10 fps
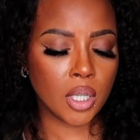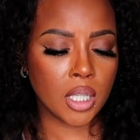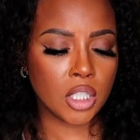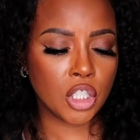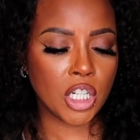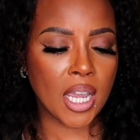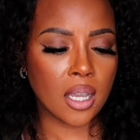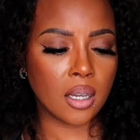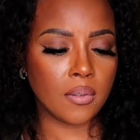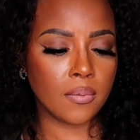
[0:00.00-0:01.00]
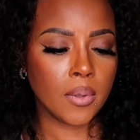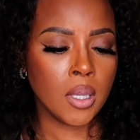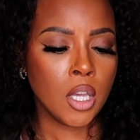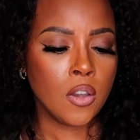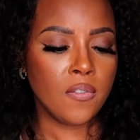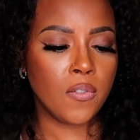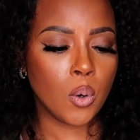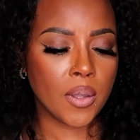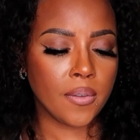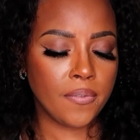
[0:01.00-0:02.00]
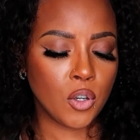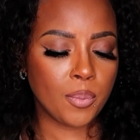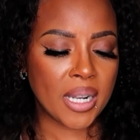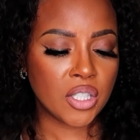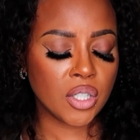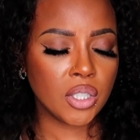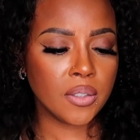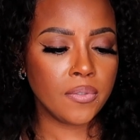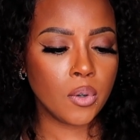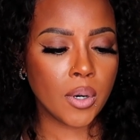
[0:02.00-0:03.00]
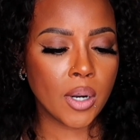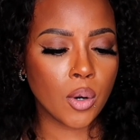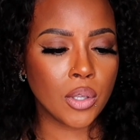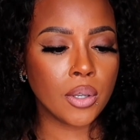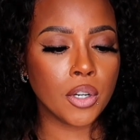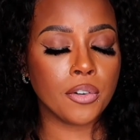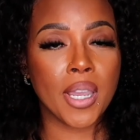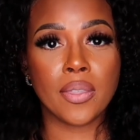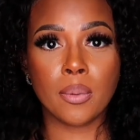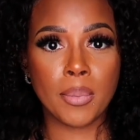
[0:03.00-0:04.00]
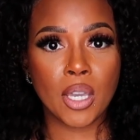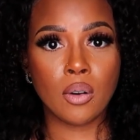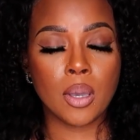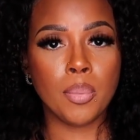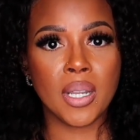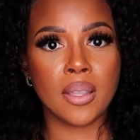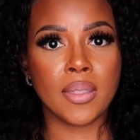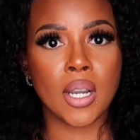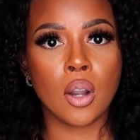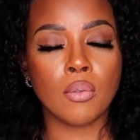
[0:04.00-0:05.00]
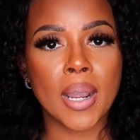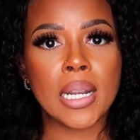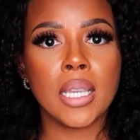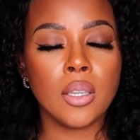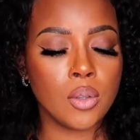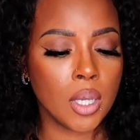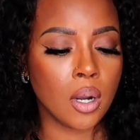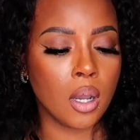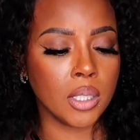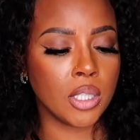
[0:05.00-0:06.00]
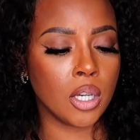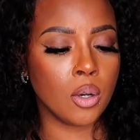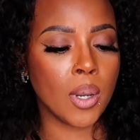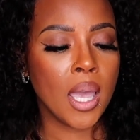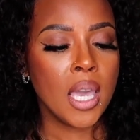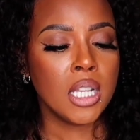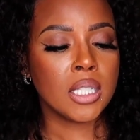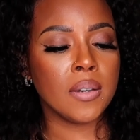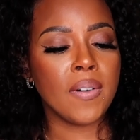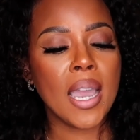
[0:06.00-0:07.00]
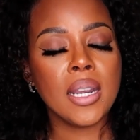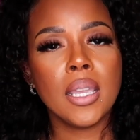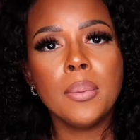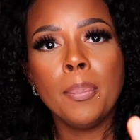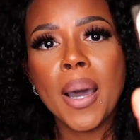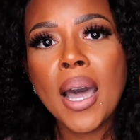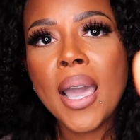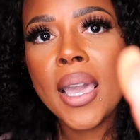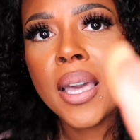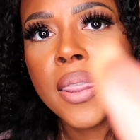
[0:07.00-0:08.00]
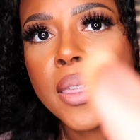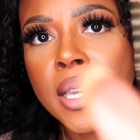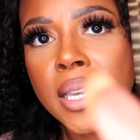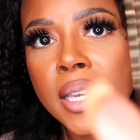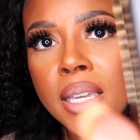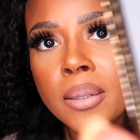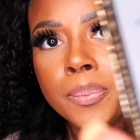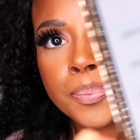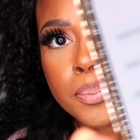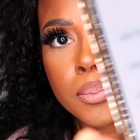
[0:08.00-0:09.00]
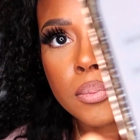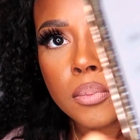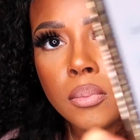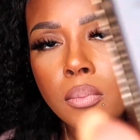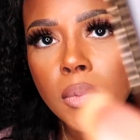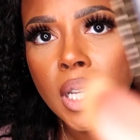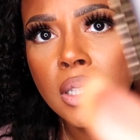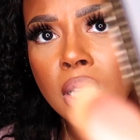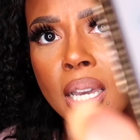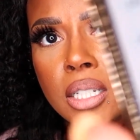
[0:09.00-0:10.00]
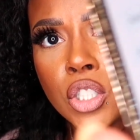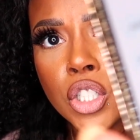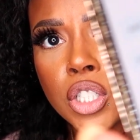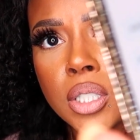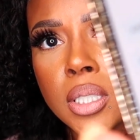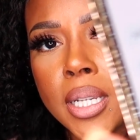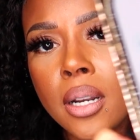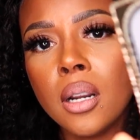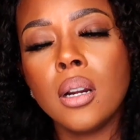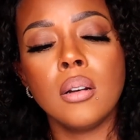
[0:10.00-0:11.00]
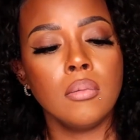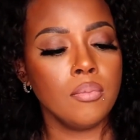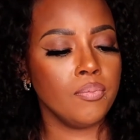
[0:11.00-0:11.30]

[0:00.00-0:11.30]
gonna check for the food by searching for it, or you can create the meal and put it there already. You can also divide it by the lunch, dinner,